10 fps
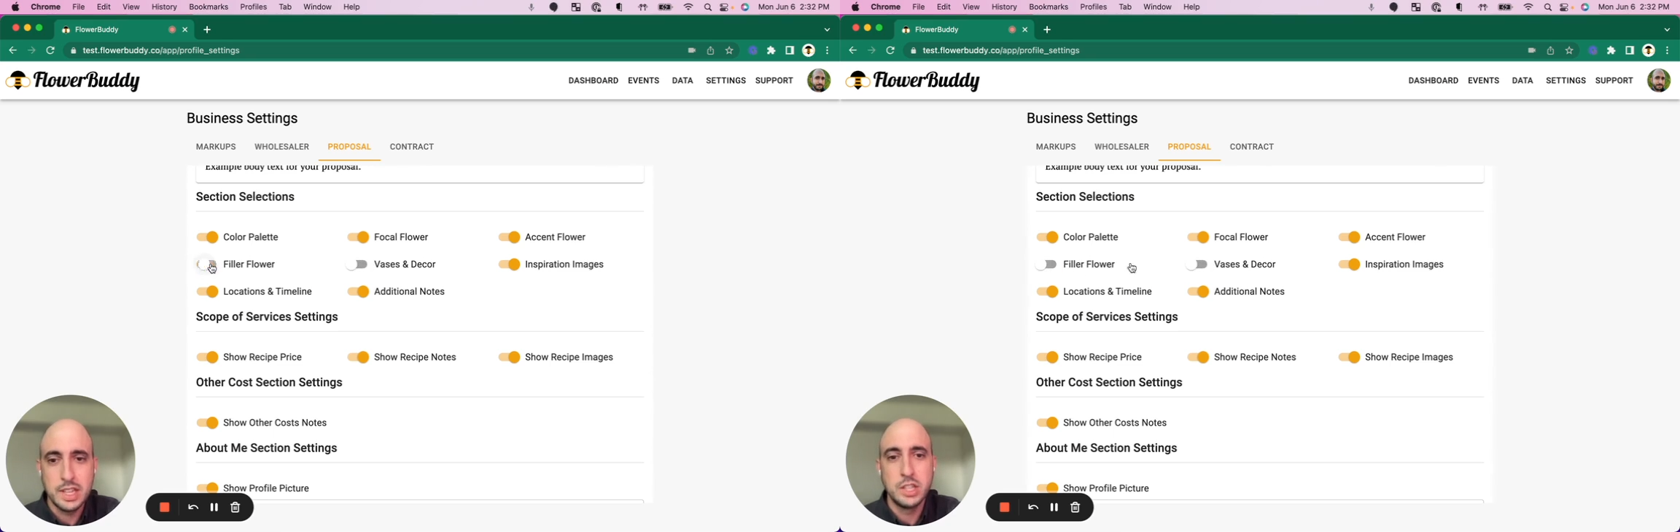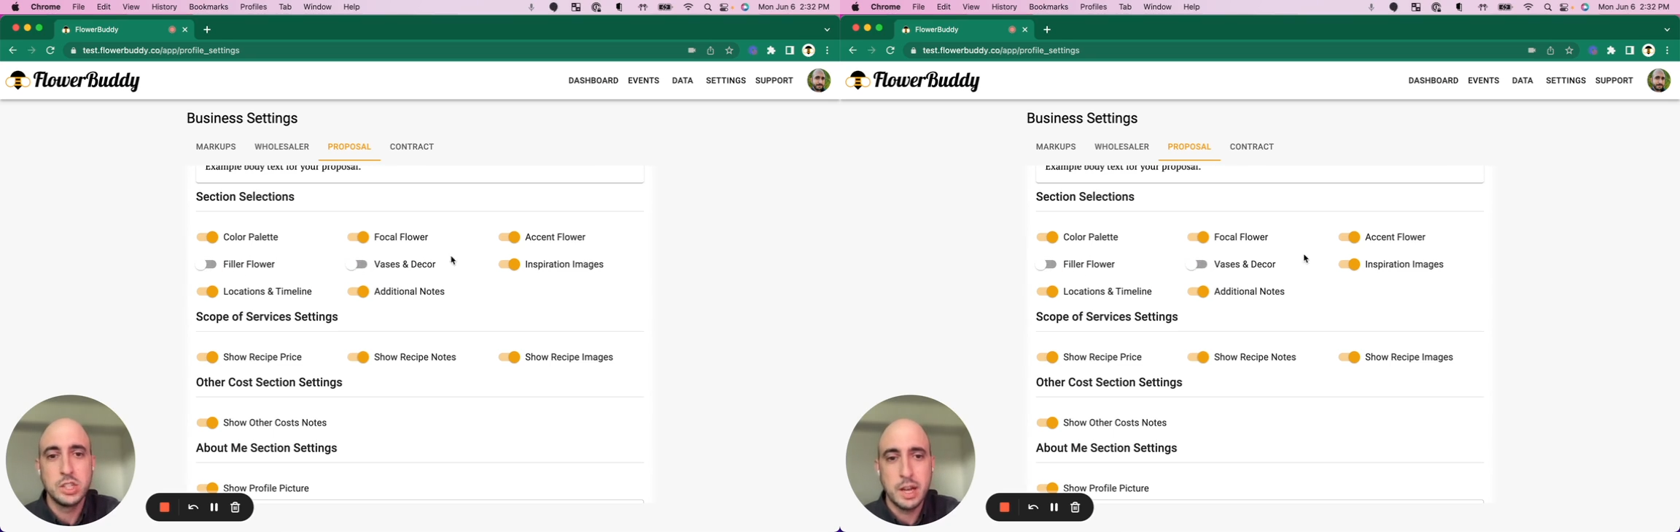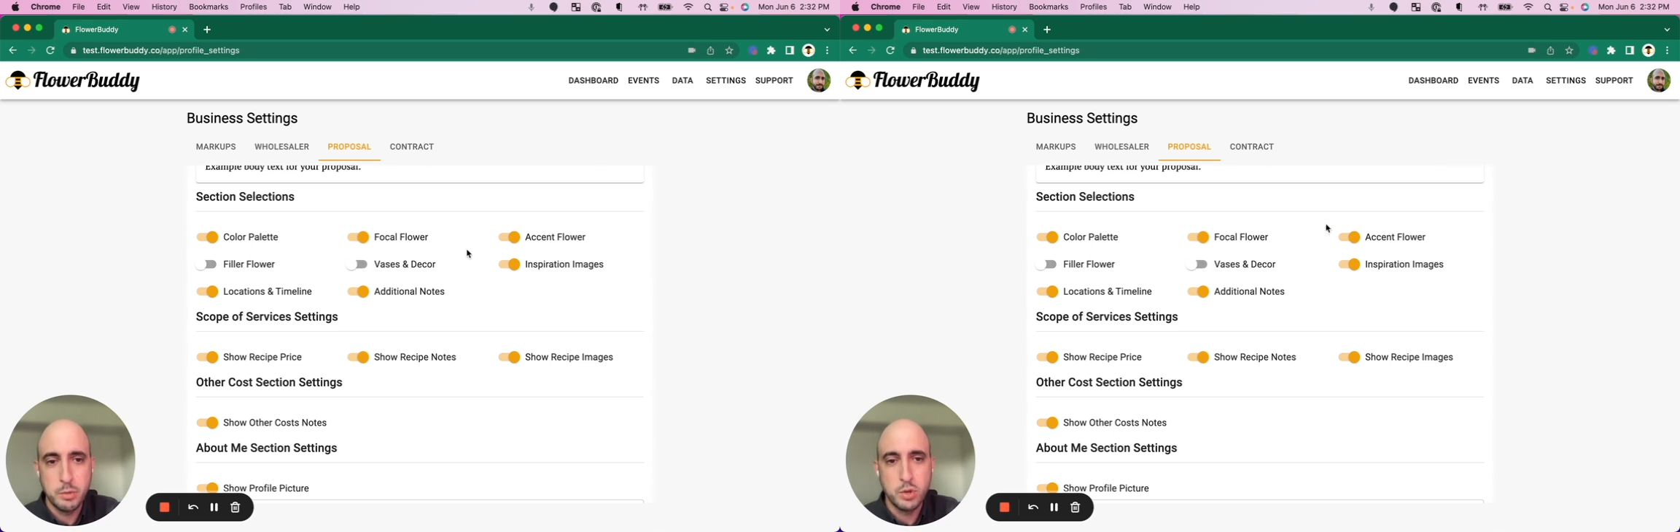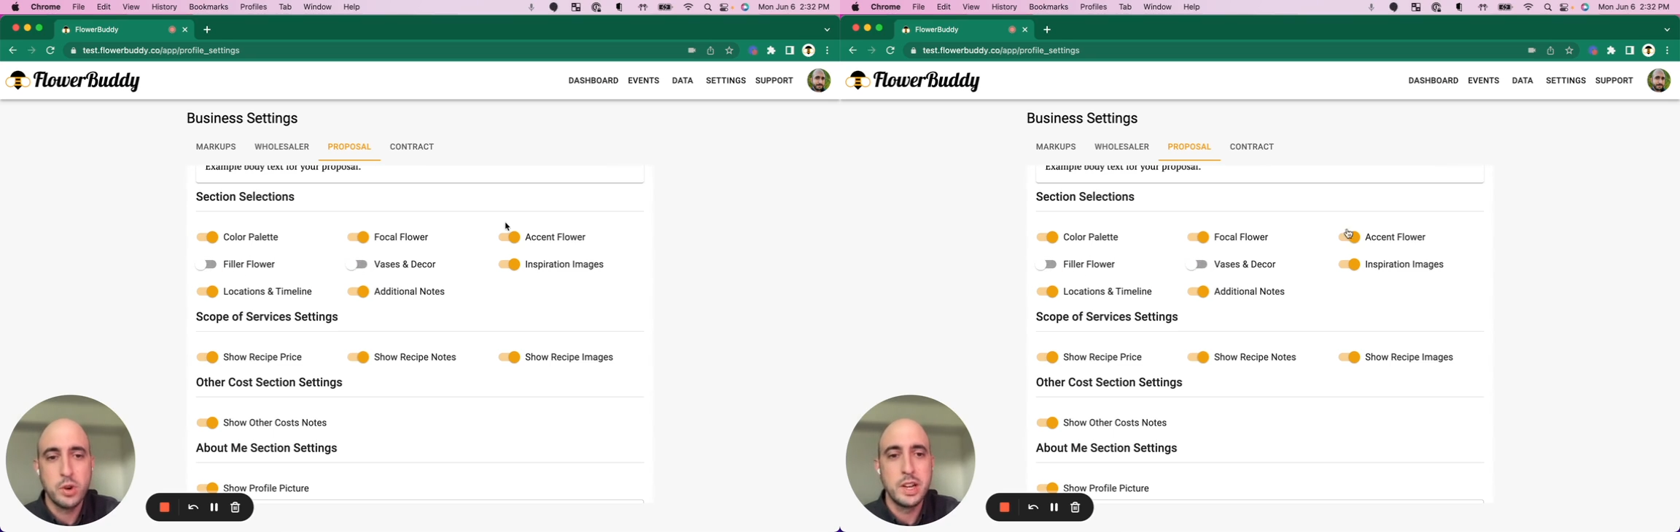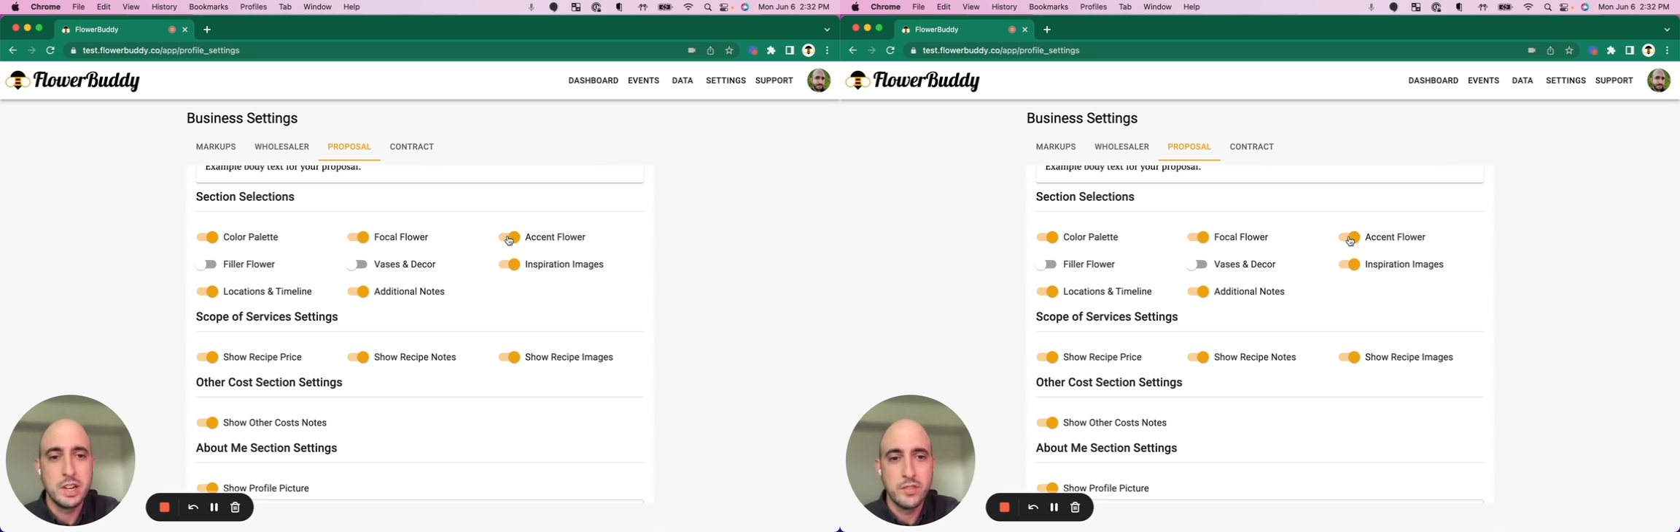each time you
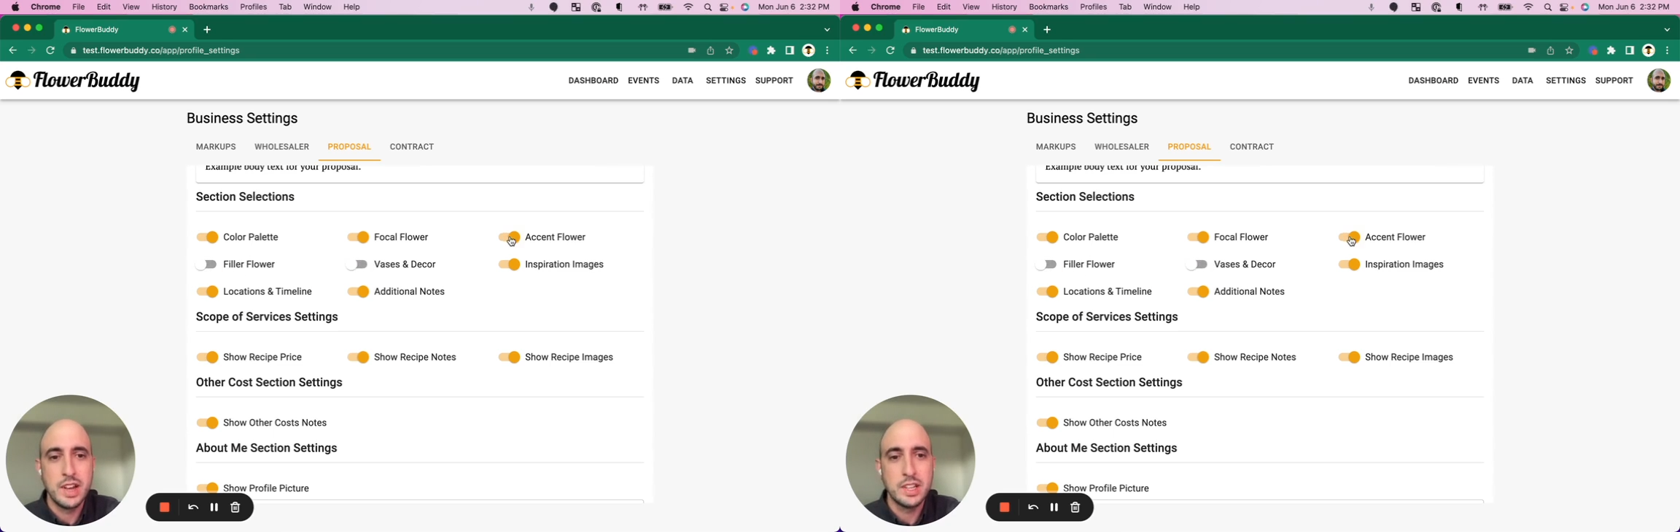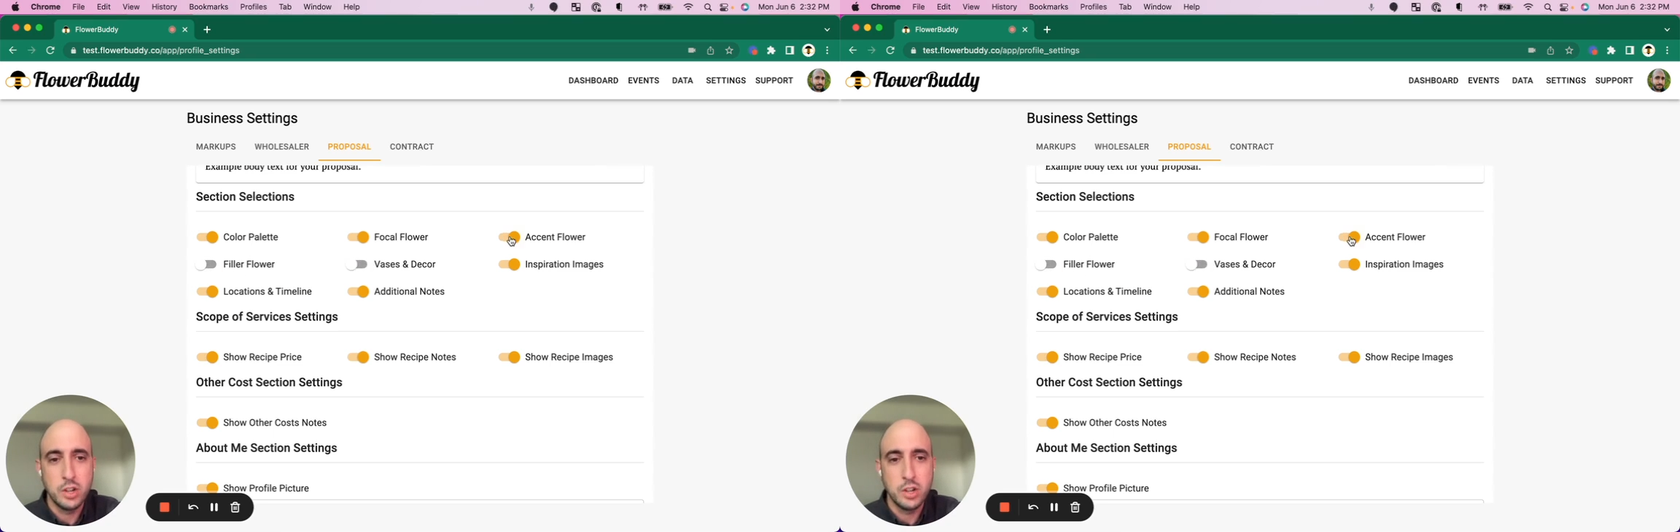create an event,